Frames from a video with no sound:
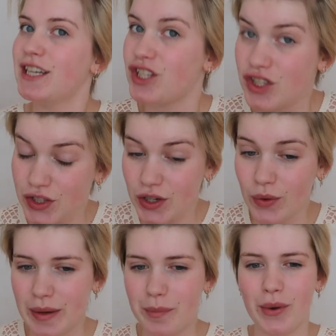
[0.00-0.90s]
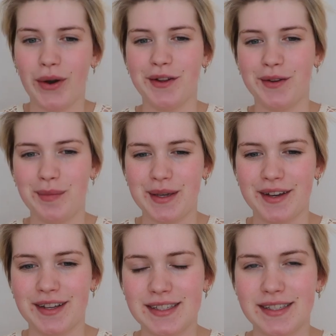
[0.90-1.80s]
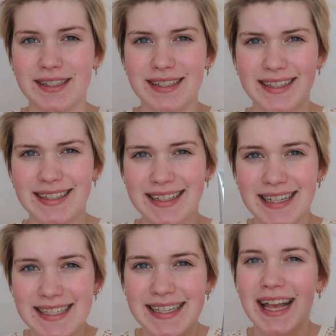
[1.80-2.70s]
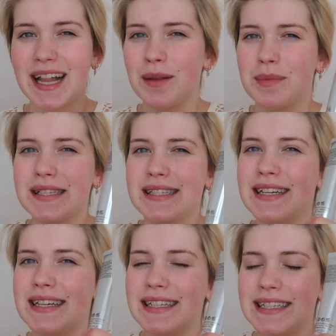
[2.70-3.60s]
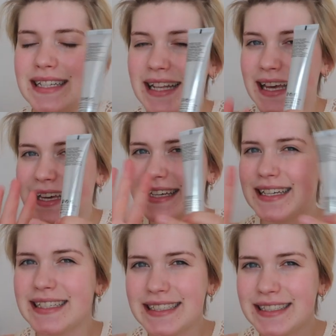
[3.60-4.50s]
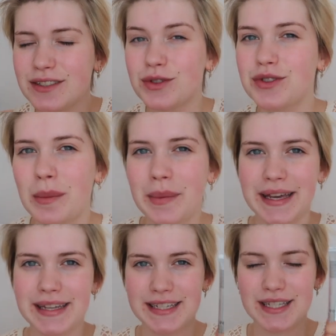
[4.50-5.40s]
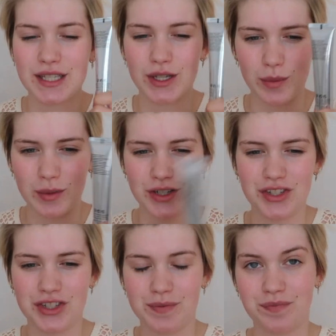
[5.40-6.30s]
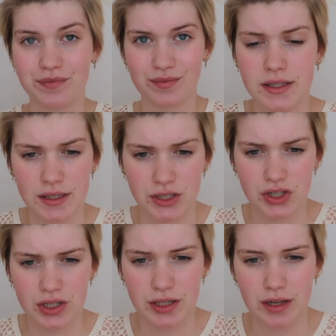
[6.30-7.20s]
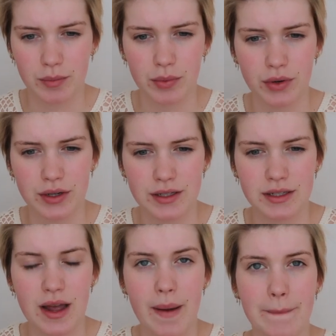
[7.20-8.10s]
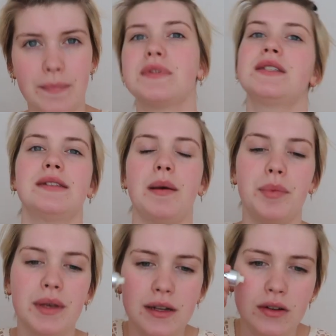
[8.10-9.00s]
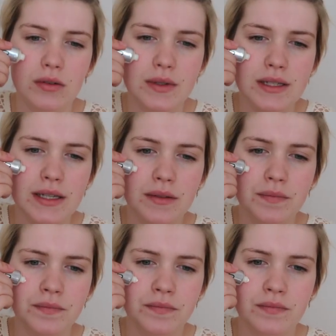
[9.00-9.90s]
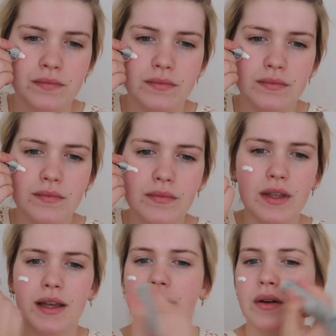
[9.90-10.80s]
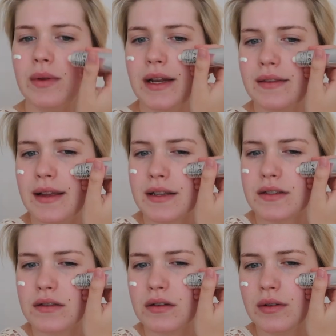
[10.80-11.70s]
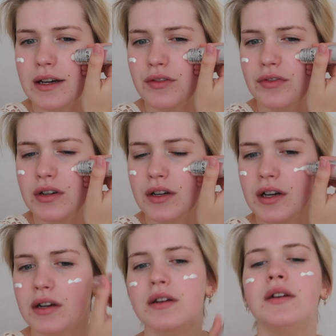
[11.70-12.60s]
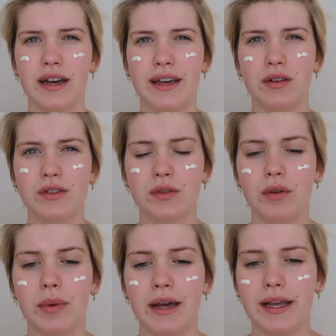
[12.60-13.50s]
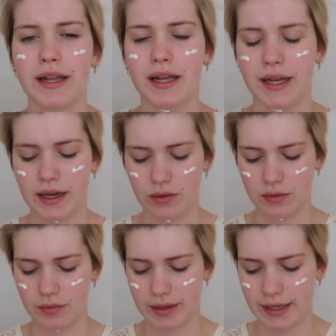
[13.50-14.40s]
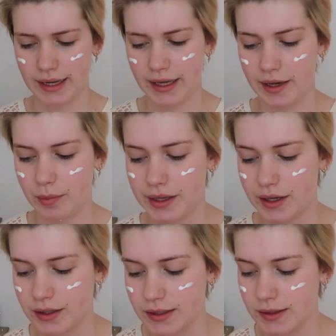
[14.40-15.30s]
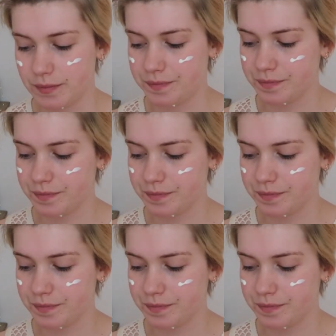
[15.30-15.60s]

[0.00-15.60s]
so important because this helps like to stop aging so much. Such an important step in your routine. And it really takes no effort. I also apply it down my neck because